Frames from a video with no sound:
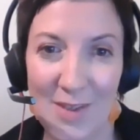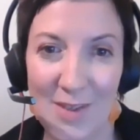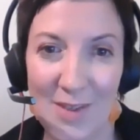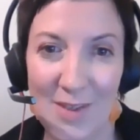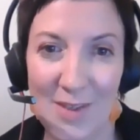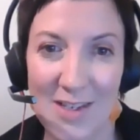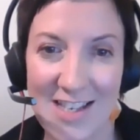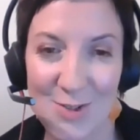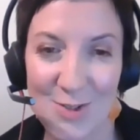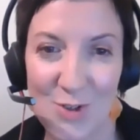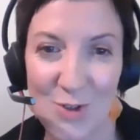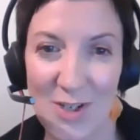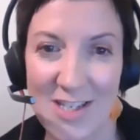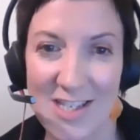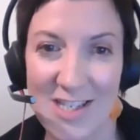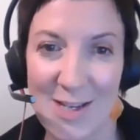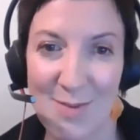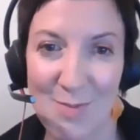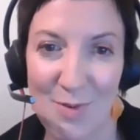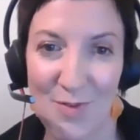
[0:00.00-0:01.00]
um,
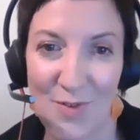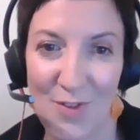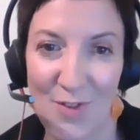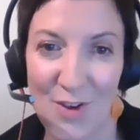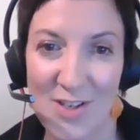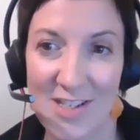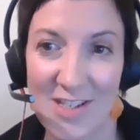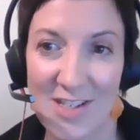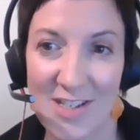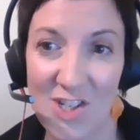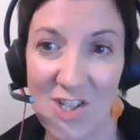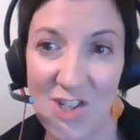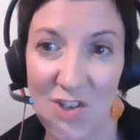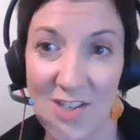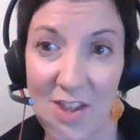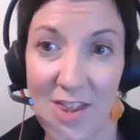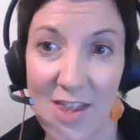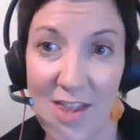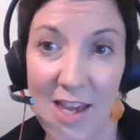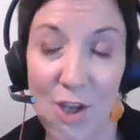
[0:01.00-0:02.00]
seek to address some of
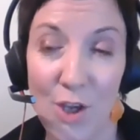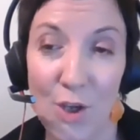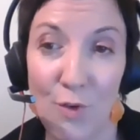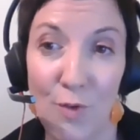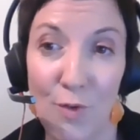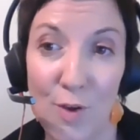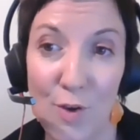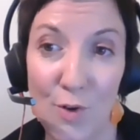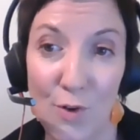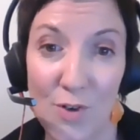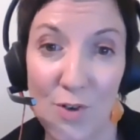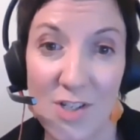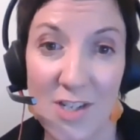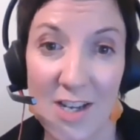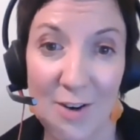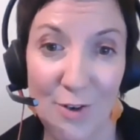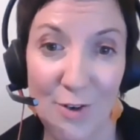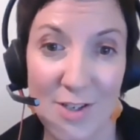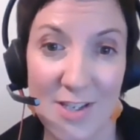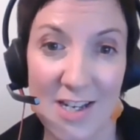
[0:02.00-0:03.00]
those issues. So thank you
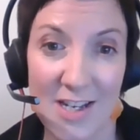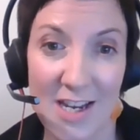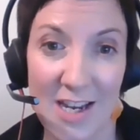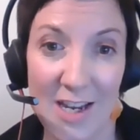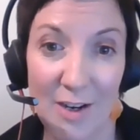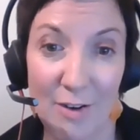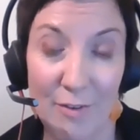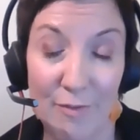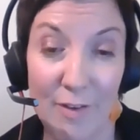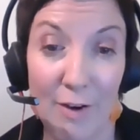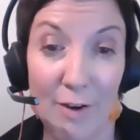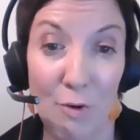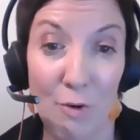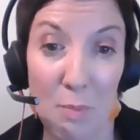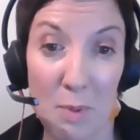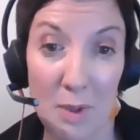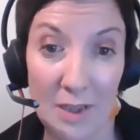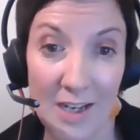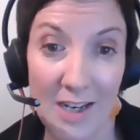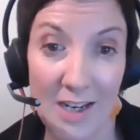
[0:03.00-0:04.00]
for your
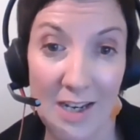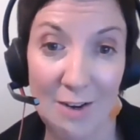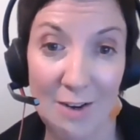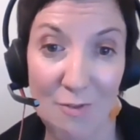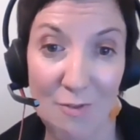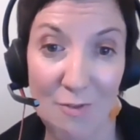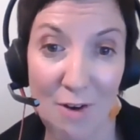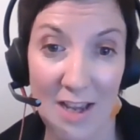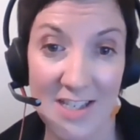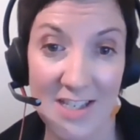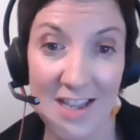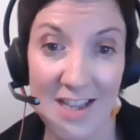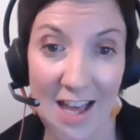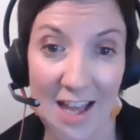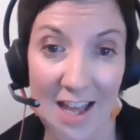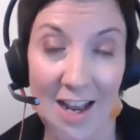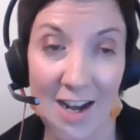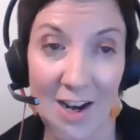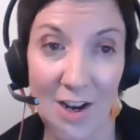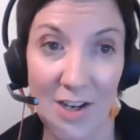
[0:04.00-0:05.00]
generosity and vulnerability in
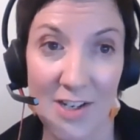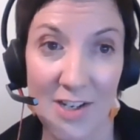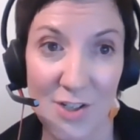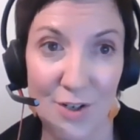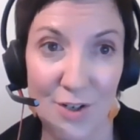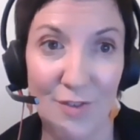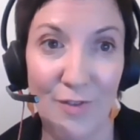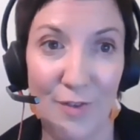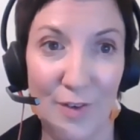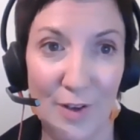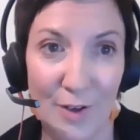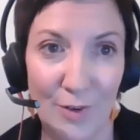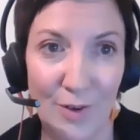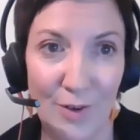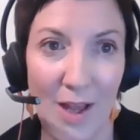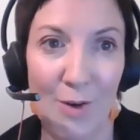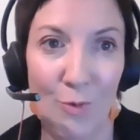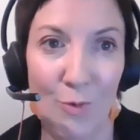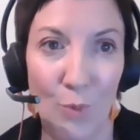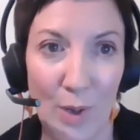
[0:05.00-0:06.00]
raising that. And I
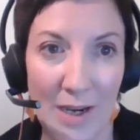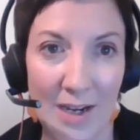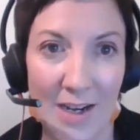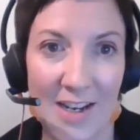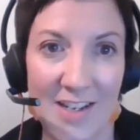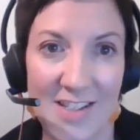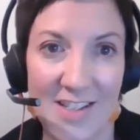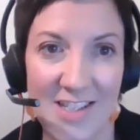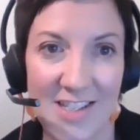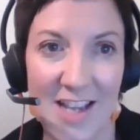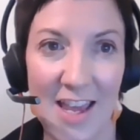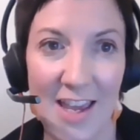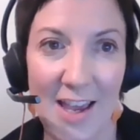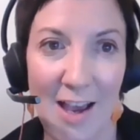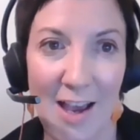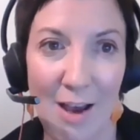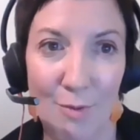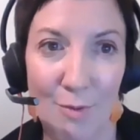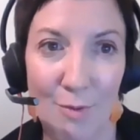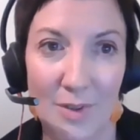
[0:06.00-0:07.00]
do feel like we
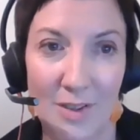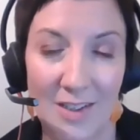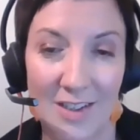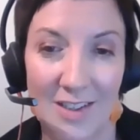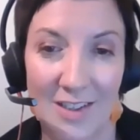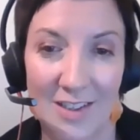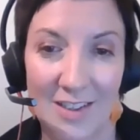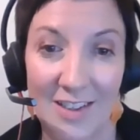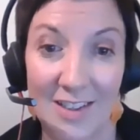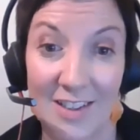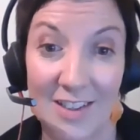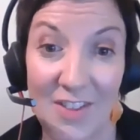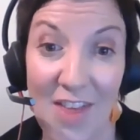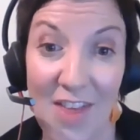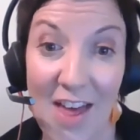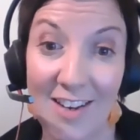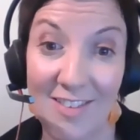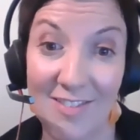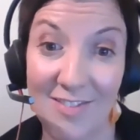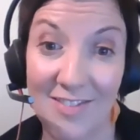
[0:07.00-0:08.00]
need to take up
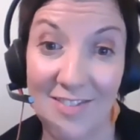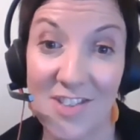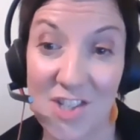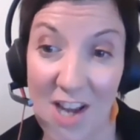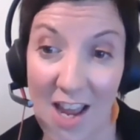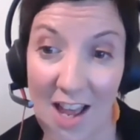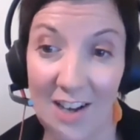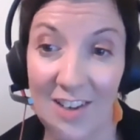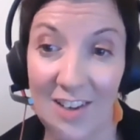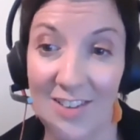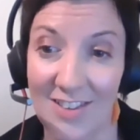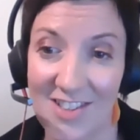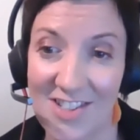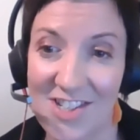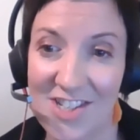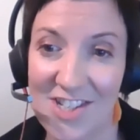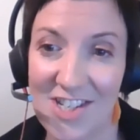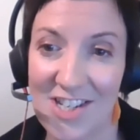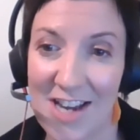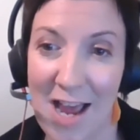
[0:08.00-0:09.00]
that
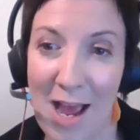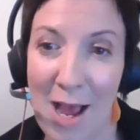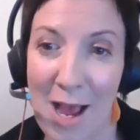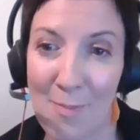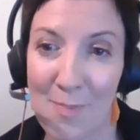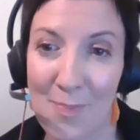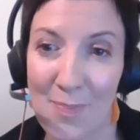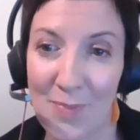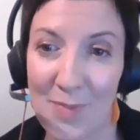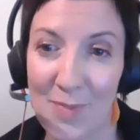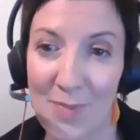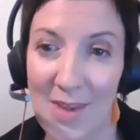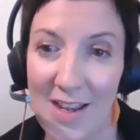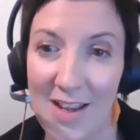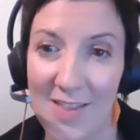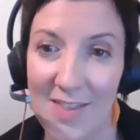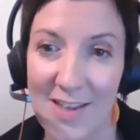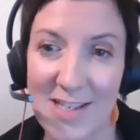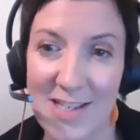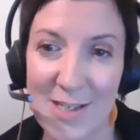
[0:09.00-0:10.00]
challenge.
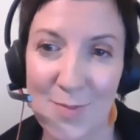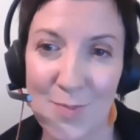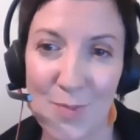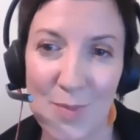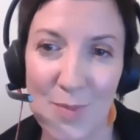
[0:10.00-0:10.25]
Um,